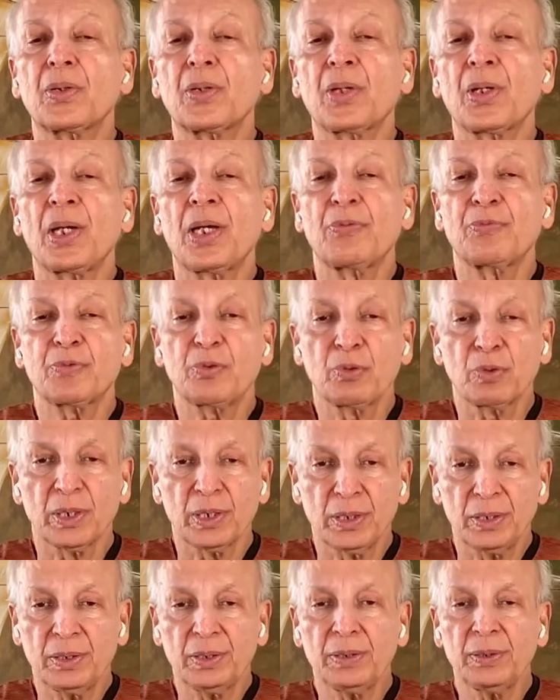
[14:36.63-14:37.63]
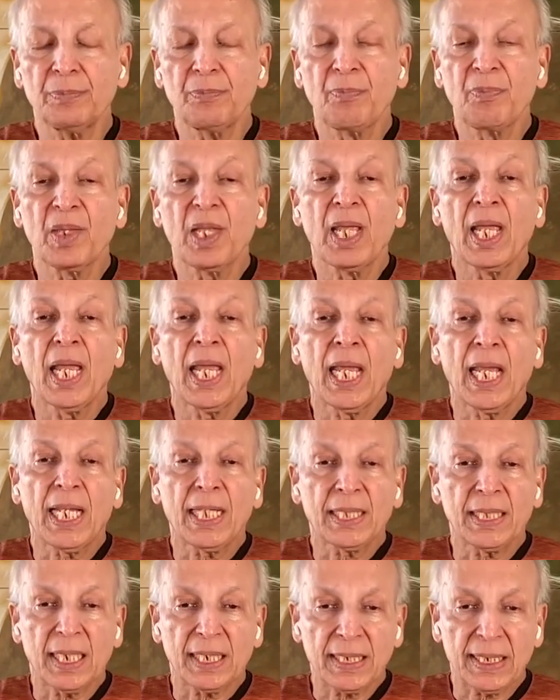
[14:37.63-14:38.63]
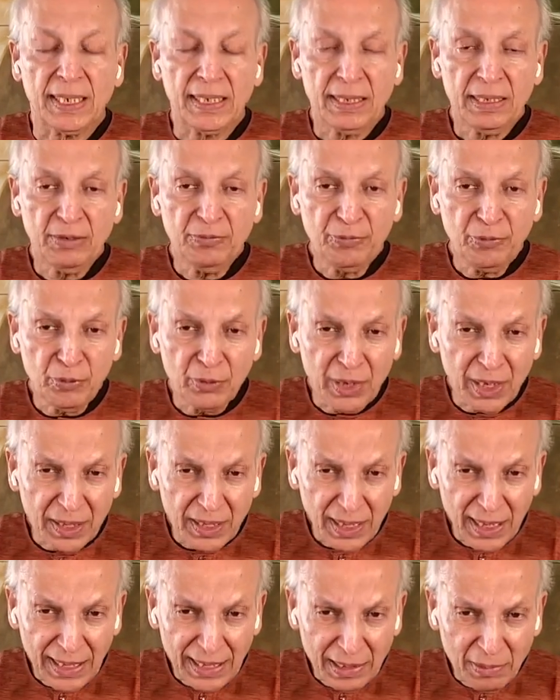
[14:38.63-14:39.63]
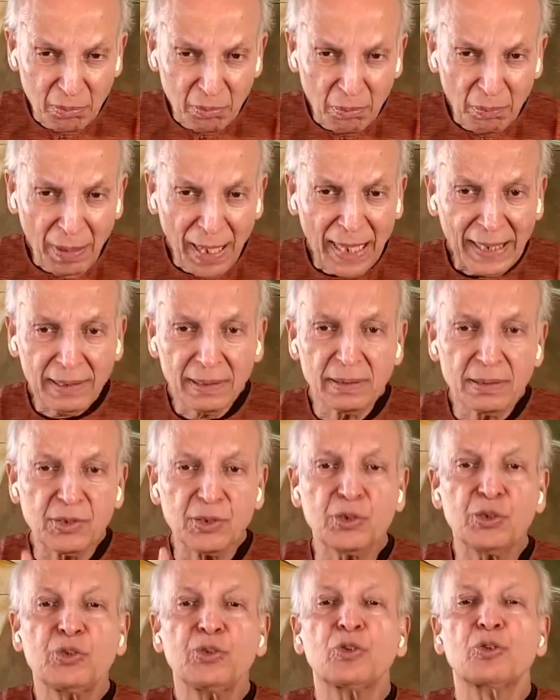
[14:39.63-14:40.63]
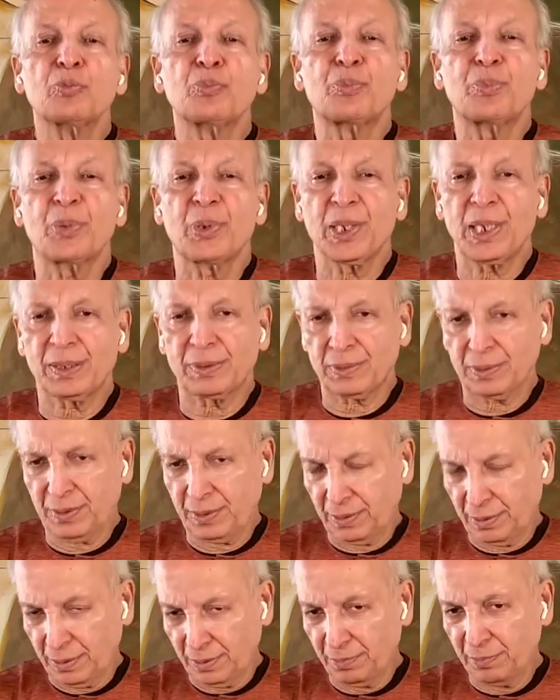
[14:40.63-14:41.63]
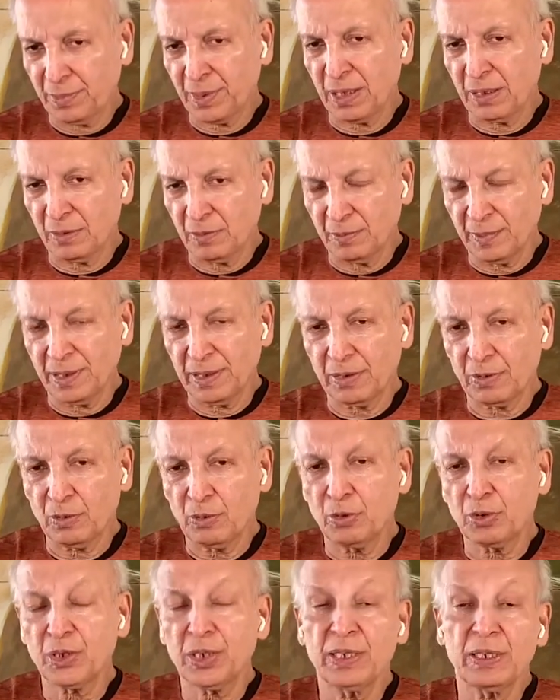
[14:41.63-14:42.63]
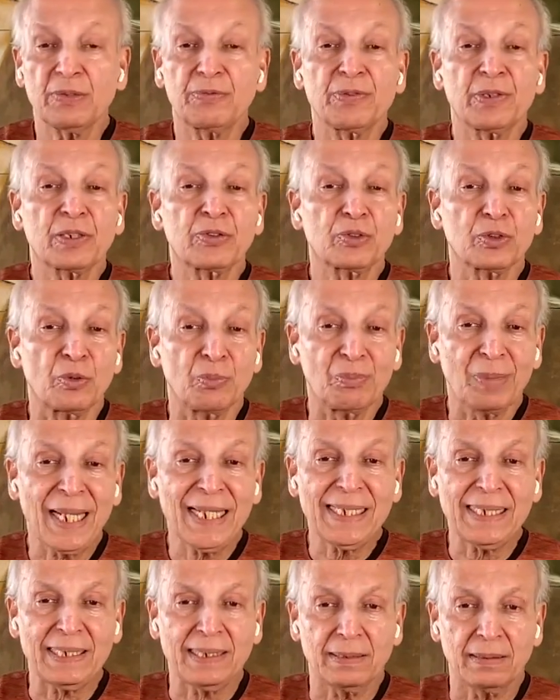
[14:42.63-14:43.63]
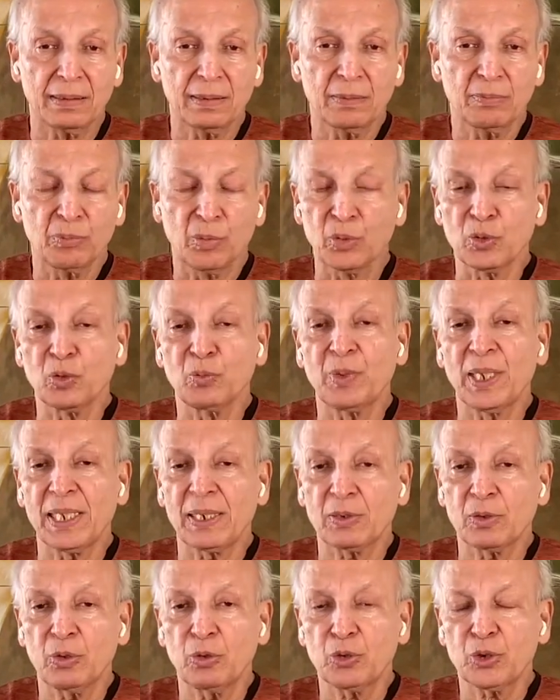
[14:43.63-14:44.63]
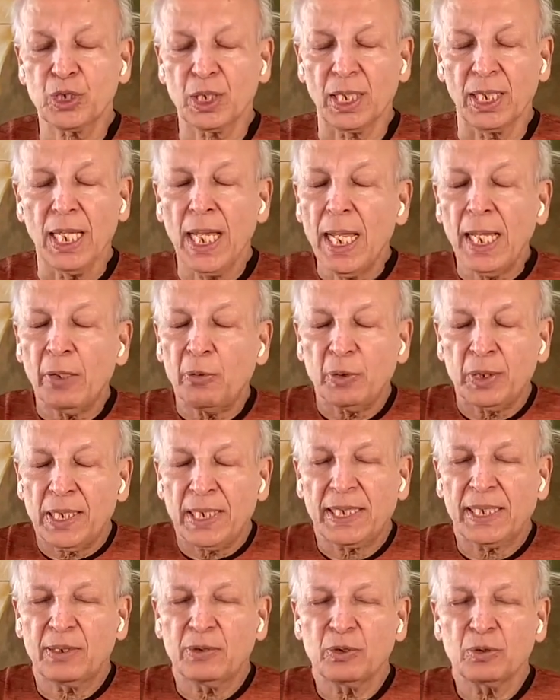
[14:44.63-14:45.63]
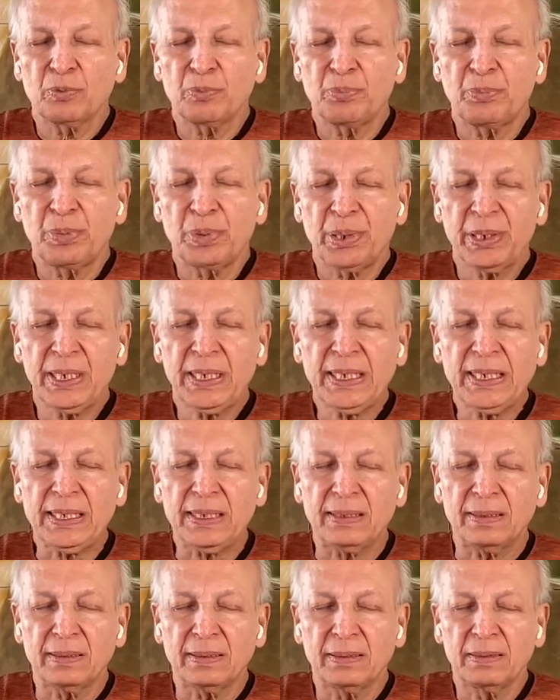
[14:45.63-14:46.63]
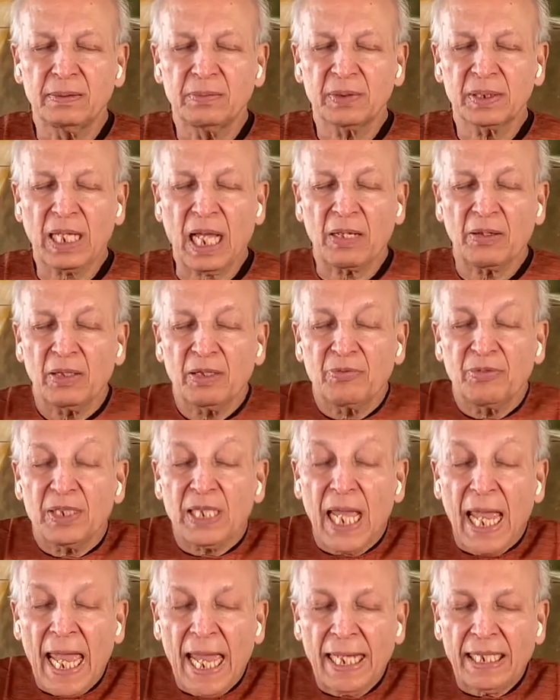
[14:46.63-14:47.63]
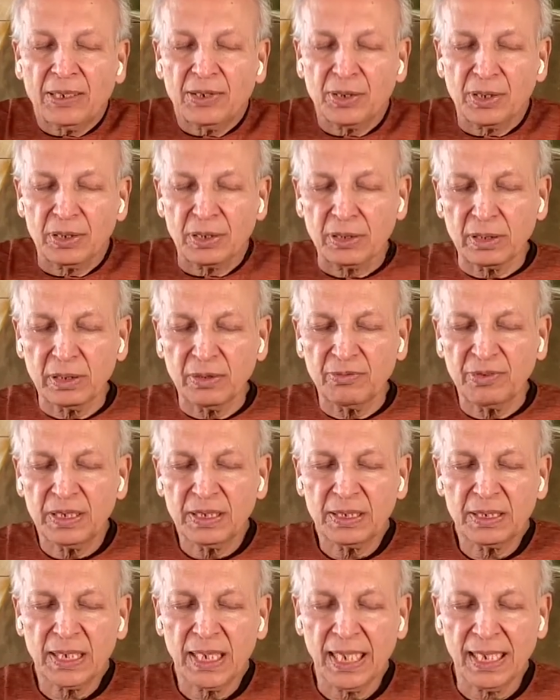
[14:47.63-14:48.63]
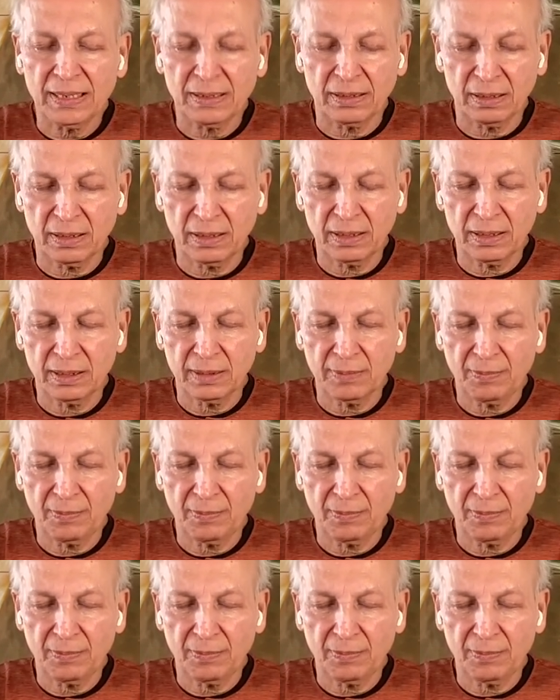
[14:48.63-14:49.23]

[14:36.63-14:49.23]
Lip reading: have to learn that if you get an imbalance in your breath, pranamaya kosha, it affects your mind, monomaya kosha. When I cannot breathe, I get very anxious, I get very tense.